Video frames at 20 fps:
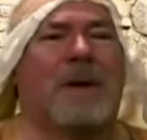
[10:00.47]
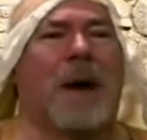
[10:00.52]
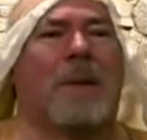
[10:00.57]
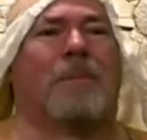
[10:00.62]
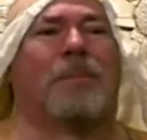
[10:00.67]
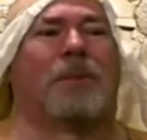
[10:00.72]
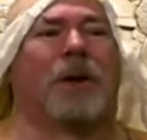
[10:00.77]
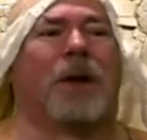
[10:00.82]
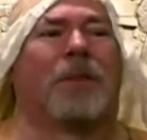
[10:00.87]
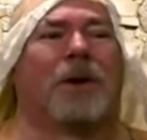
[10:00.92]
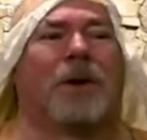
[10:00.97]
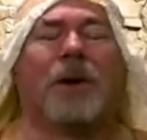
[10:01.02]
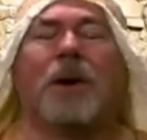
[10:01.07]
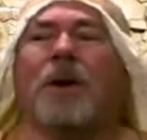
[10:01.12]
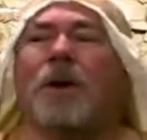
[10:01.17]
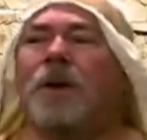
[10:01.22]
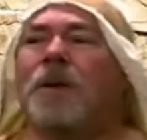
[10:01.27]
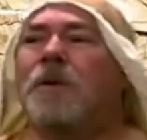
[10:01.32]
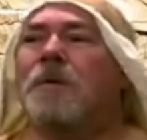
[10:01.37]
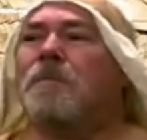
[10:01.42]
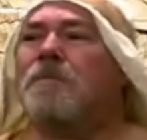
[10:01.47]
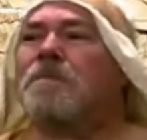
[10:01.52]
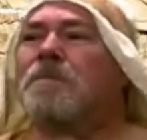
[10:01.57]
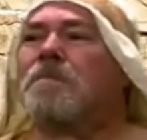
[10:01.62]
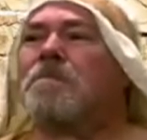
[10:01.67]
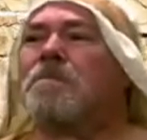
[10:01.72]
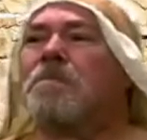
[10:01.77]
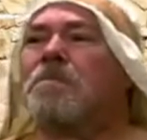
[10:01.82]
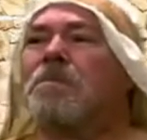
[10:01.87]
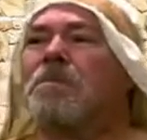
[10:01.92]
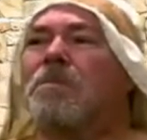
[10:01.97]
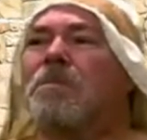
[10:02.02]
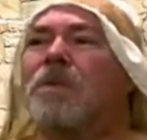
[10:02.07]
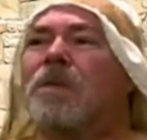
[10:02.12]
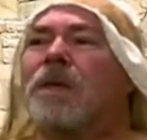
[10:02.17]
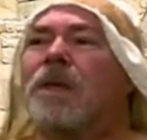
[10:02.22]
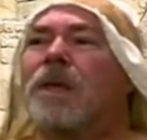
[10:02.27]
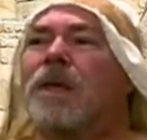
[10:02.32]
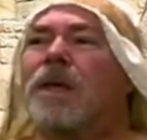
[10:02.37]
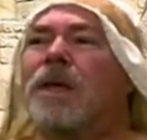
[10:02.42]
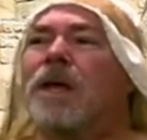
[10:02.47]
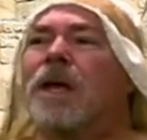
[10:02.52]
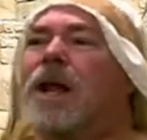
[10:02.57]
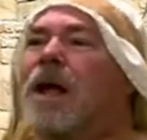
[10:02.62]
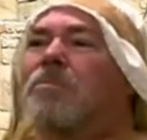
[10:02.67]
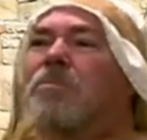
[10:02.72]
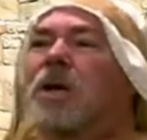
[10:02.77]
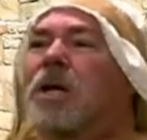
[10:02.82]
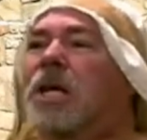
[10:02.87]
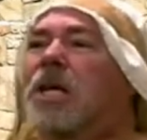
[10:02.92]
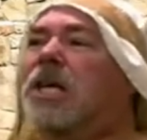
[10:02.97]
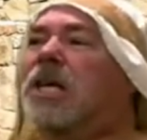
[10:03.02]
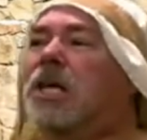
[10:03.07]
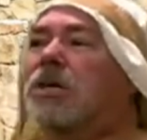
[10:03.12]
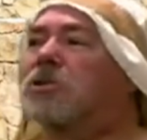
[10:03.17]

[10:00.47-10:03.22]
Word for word: brother. And I'm going to kill